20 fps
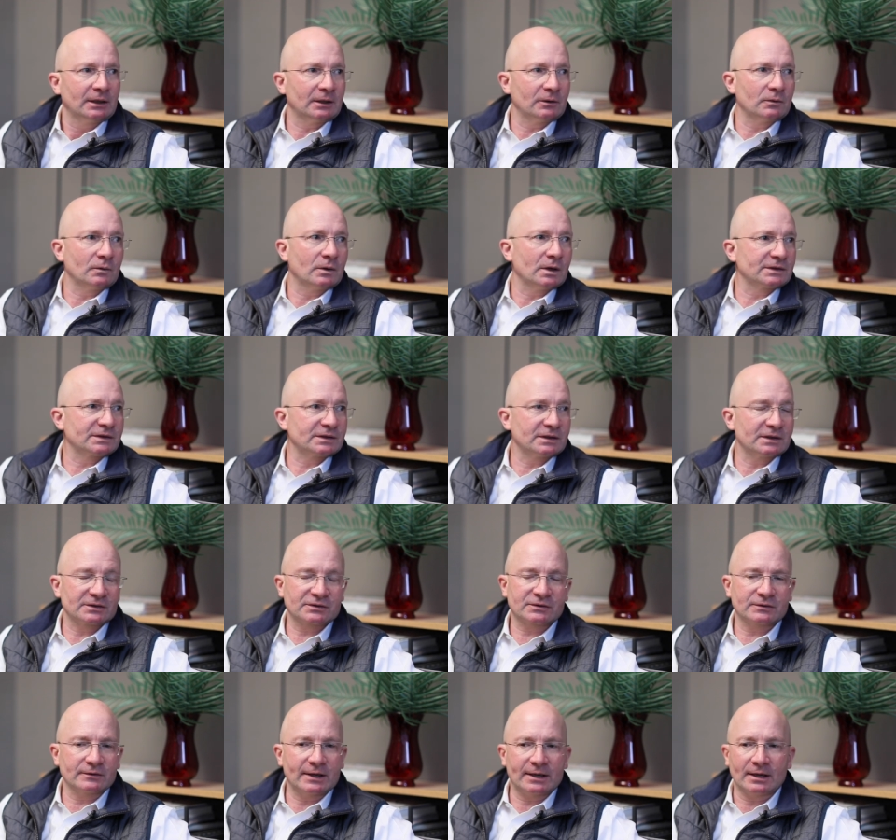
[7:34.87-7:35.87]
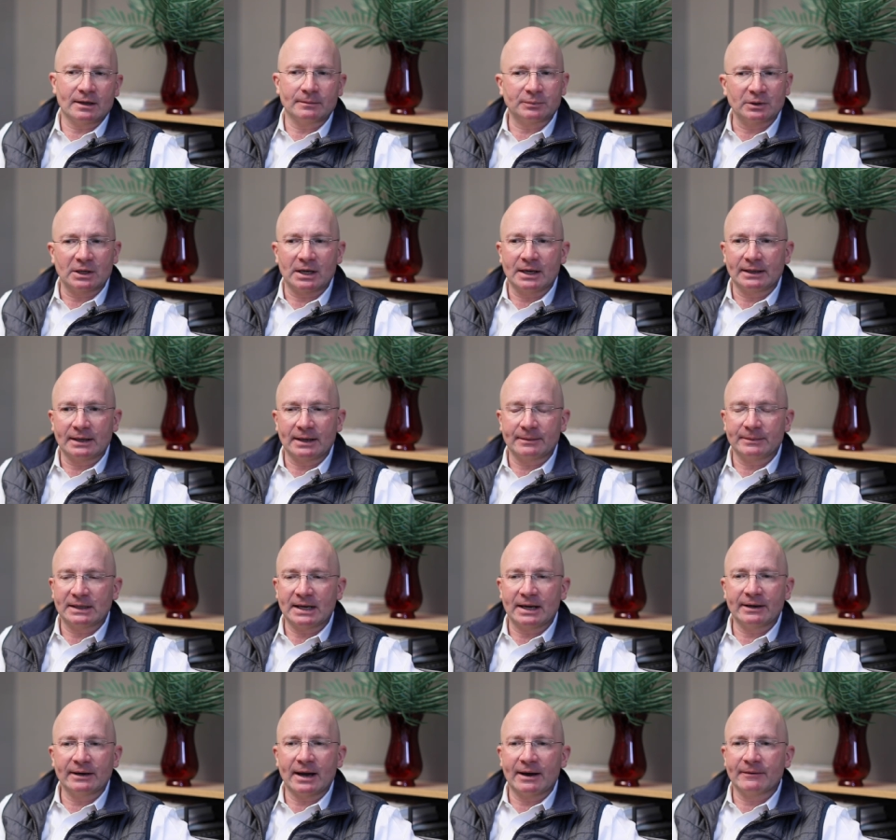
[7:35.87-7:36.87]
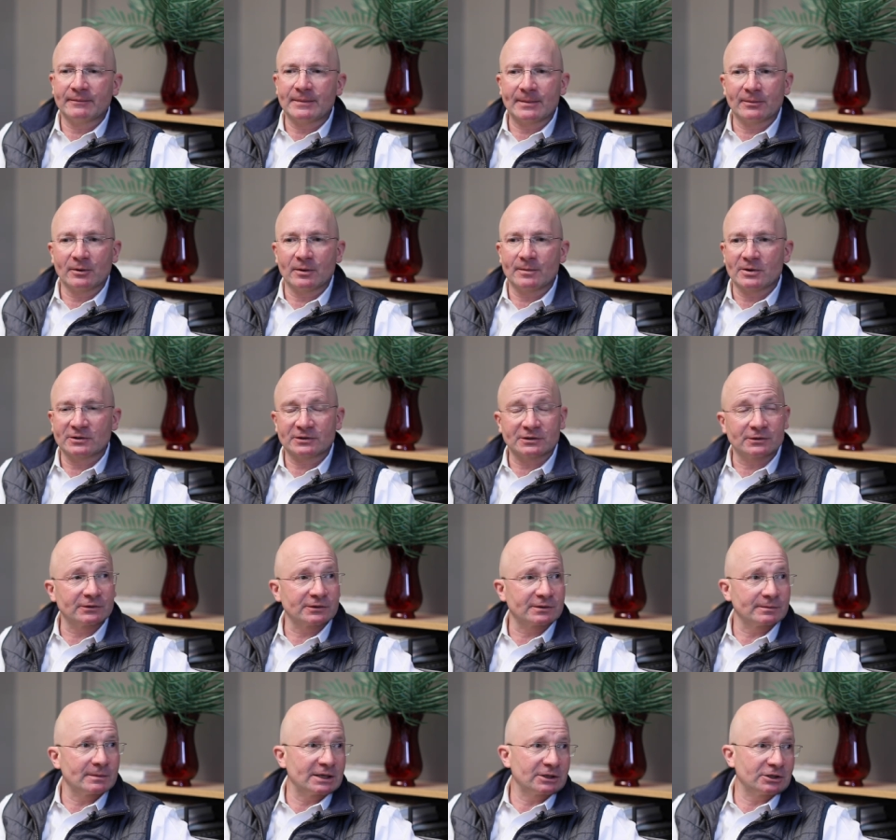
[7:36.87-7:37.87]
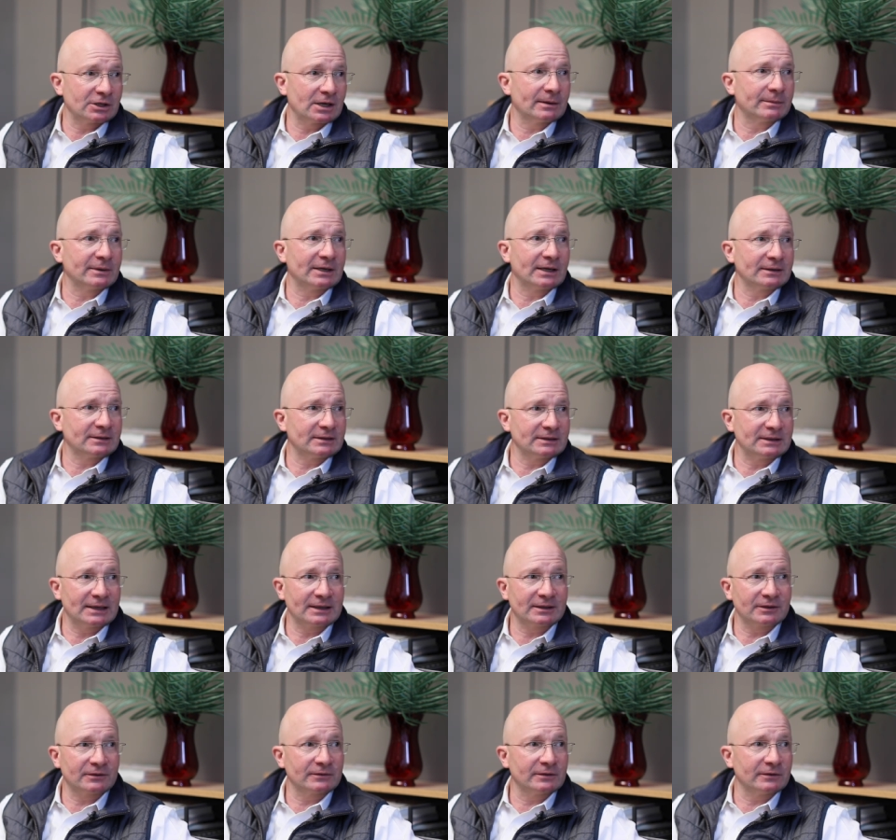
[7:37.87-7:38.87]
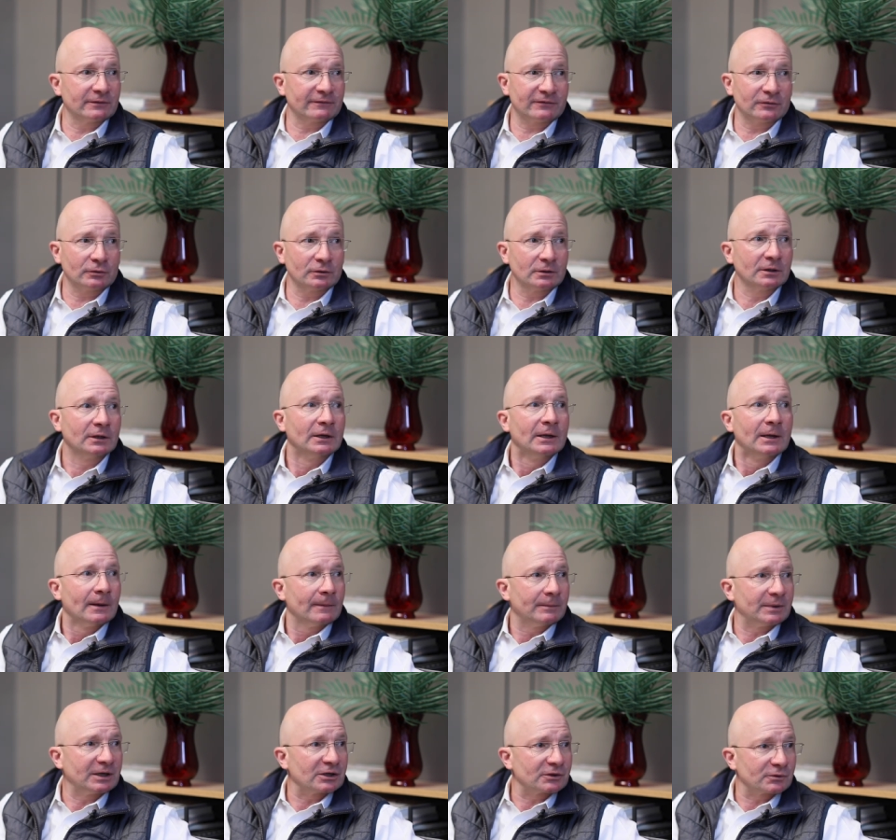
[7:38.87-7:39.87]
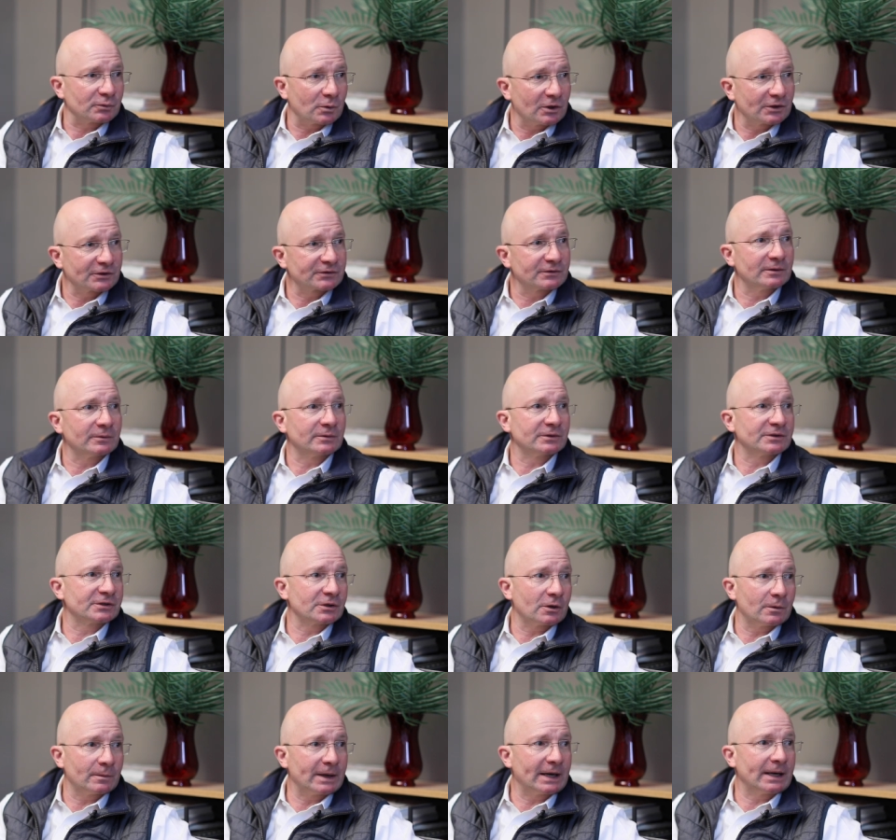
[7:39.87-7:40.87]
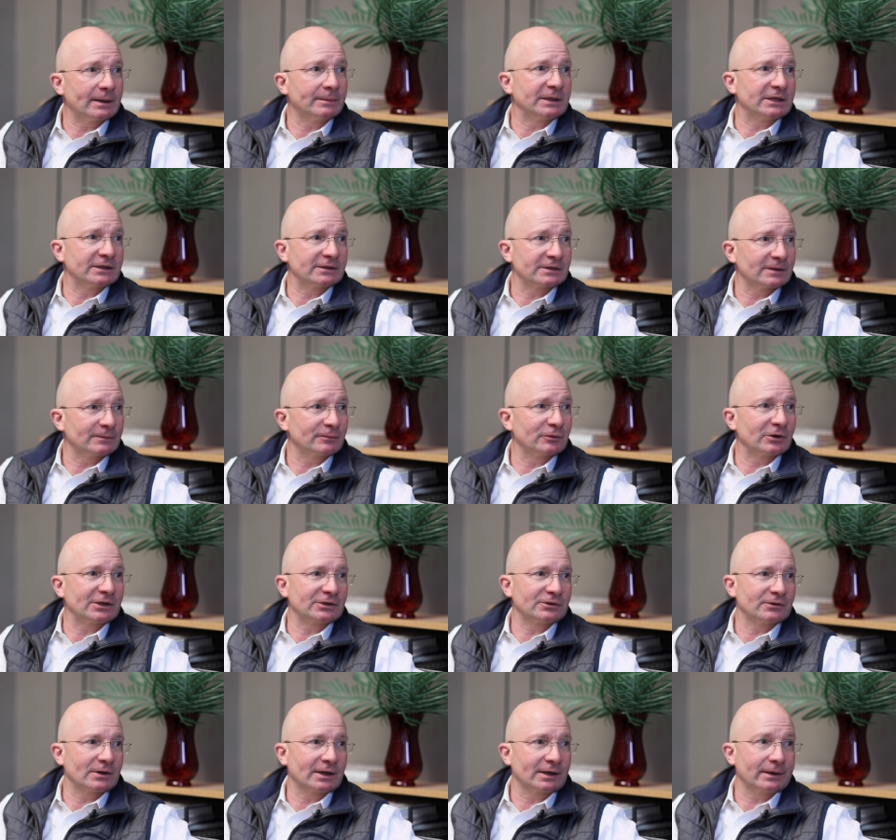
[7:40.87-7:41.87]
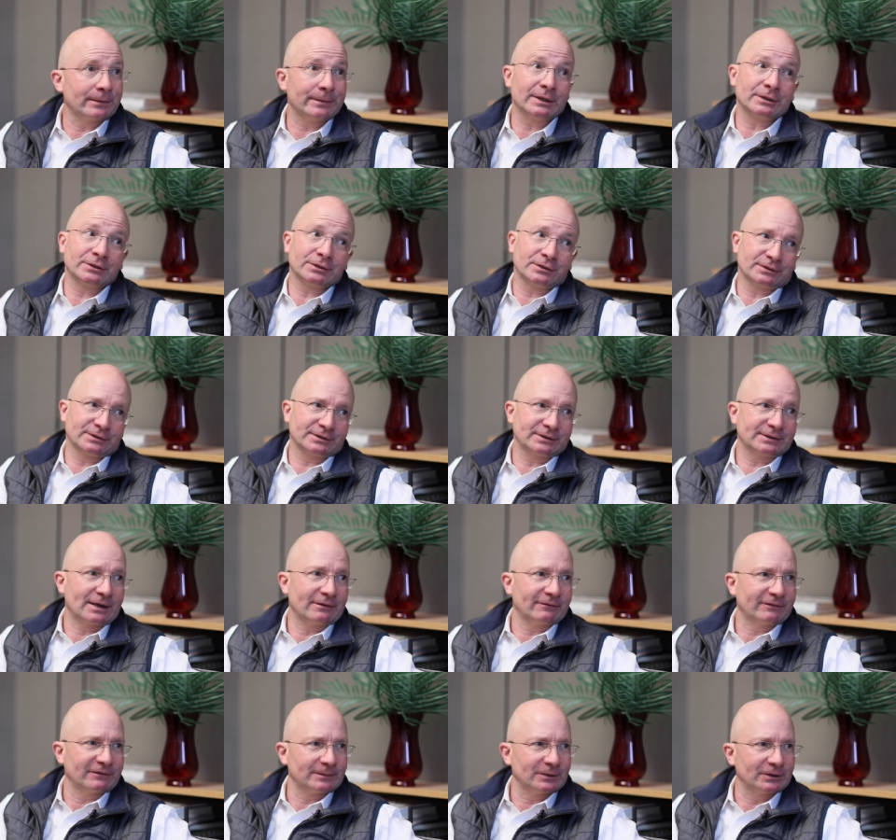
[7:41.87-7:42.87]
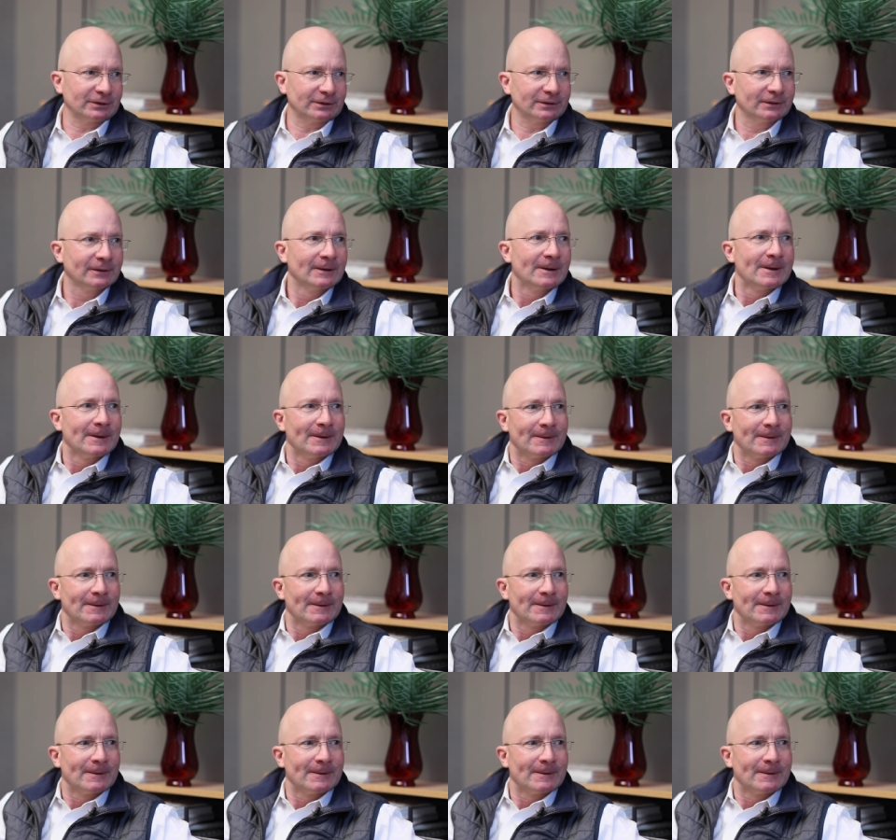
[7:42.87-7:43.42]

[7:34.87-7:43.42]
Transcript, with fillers: It wasn't a straight up line. I mean, I, I remember almost losing my job in nineteen ninety-three or four because Wall Street was so bad because of the pressure on commissions. Sound familiar?